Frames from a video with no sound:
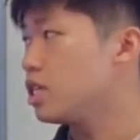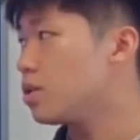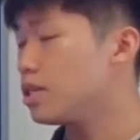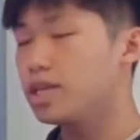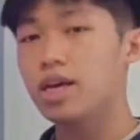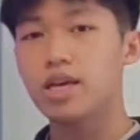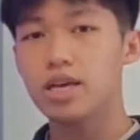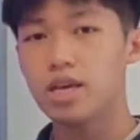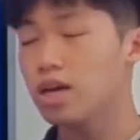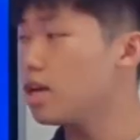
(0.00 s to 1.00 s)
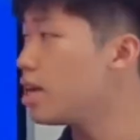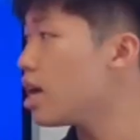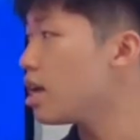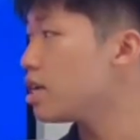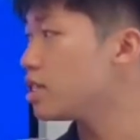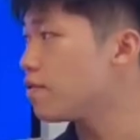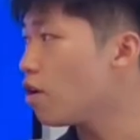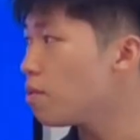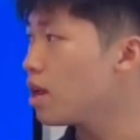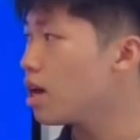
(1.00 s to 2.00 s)
You can see here is the
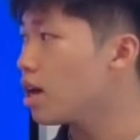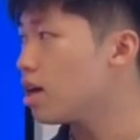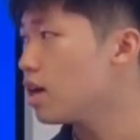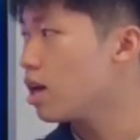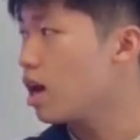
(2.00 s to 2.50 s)
formula